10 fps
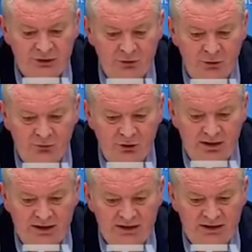So
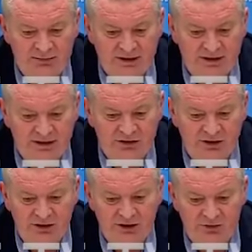overall, India is making a
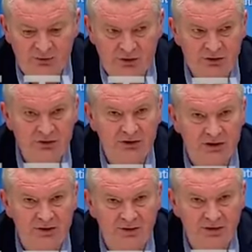strong contribution
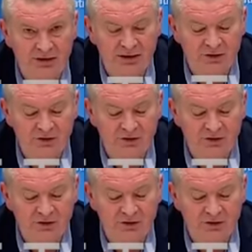on the